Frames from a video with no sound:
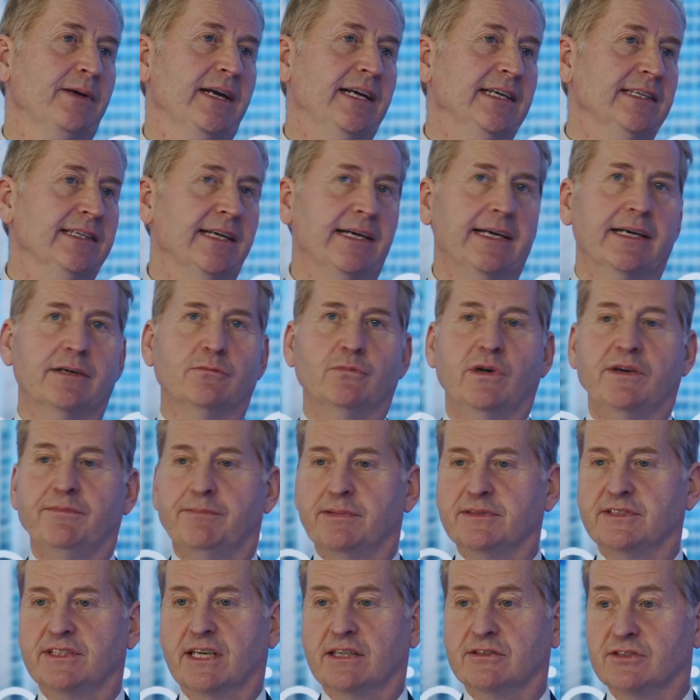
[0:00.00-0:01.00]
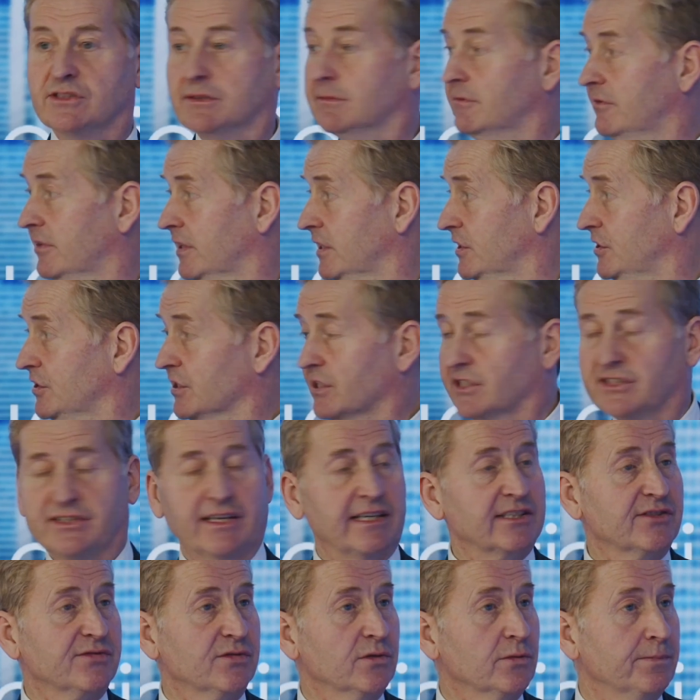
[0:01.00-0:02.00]
PD, and we've done some very
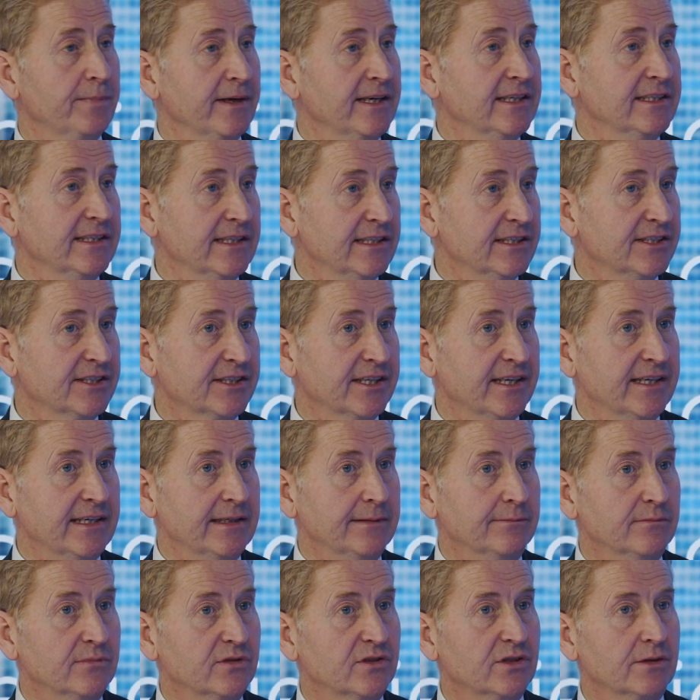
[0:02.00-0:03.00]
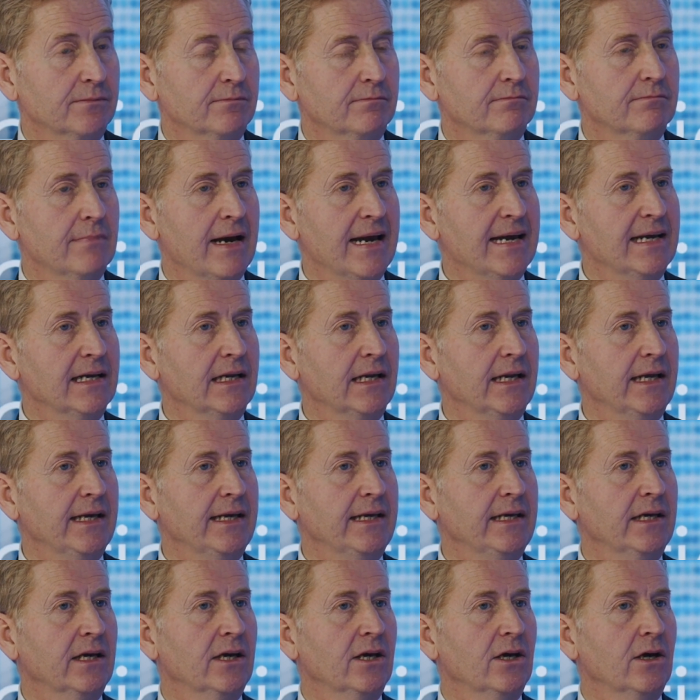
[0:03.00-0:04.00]
successful PD schemes,
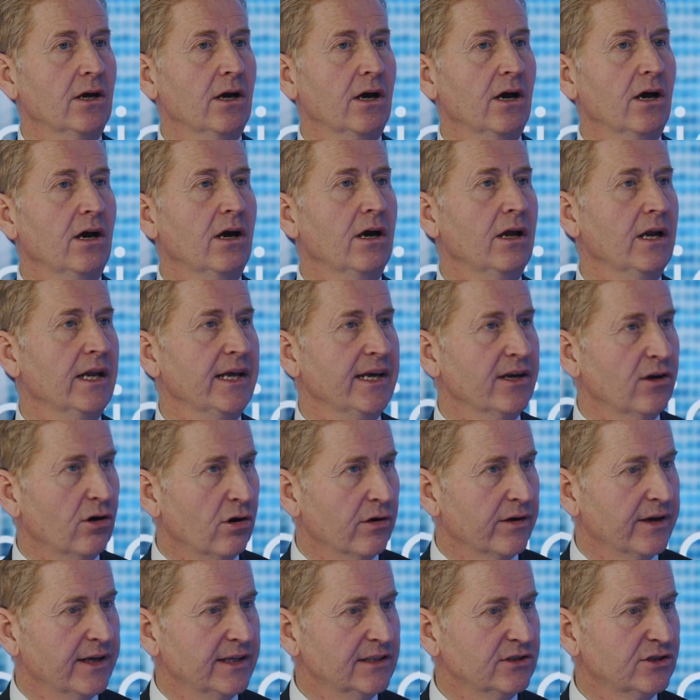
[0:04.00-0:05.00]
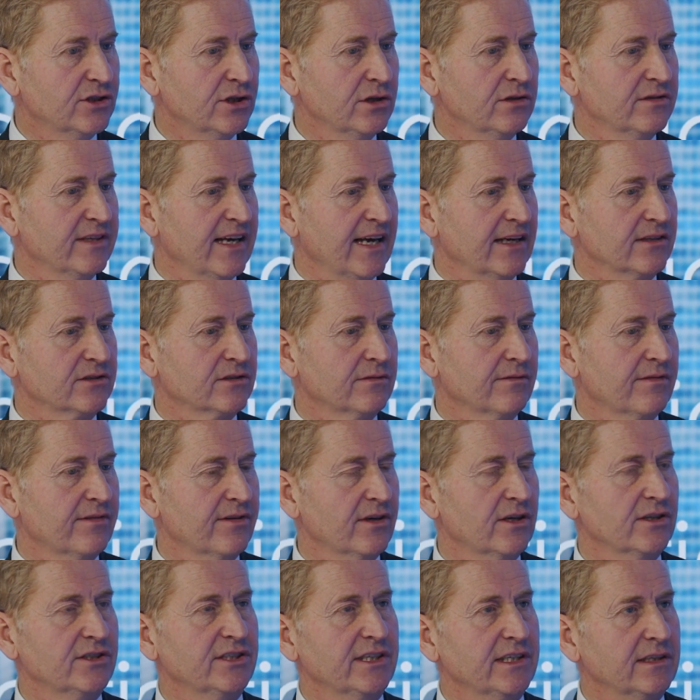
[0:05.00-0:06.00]
mainly early on in
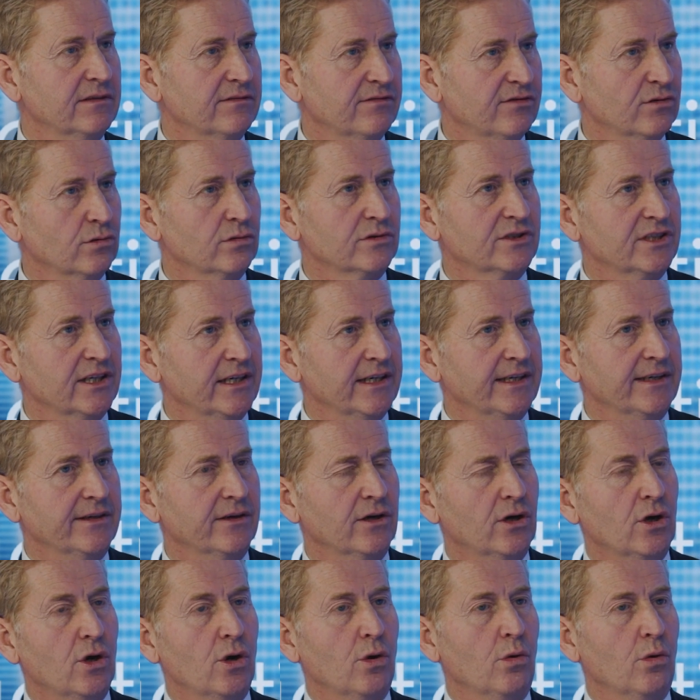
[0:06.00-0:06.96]
2013, 14,